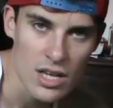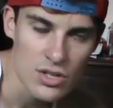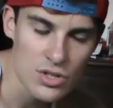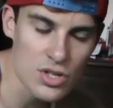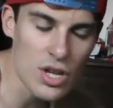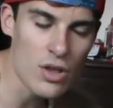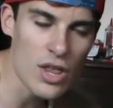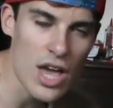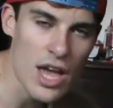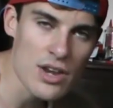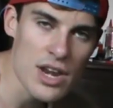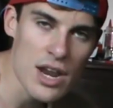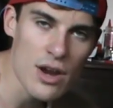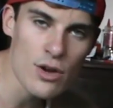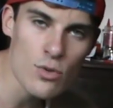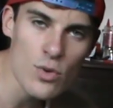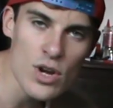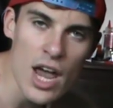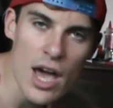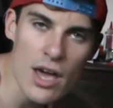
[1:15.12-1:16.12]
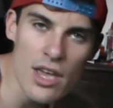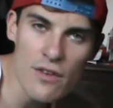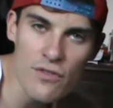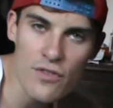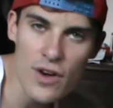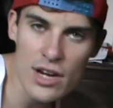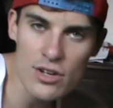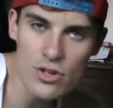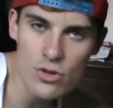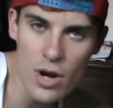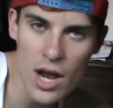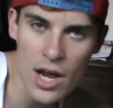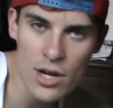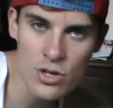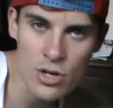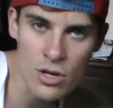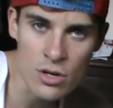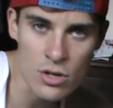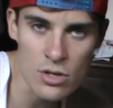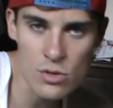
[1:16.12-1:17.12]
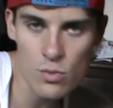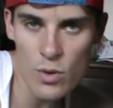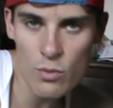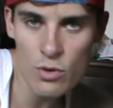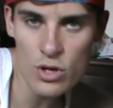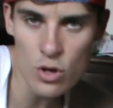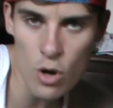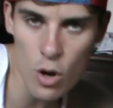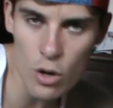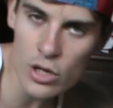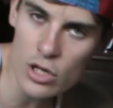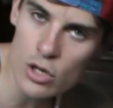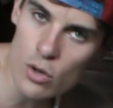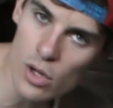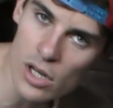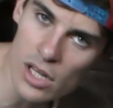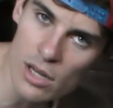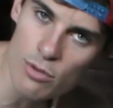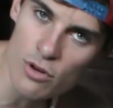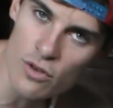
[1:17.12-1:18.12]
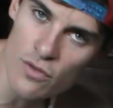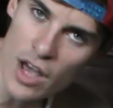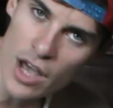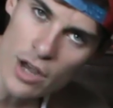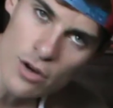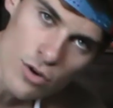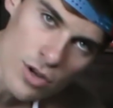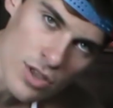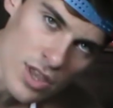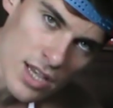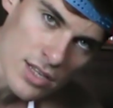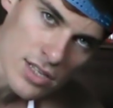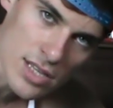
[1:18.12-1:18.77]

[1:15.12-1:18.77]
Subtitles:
Still though, Derek, we know your frustration, because when we're talking to a Liberal voter and they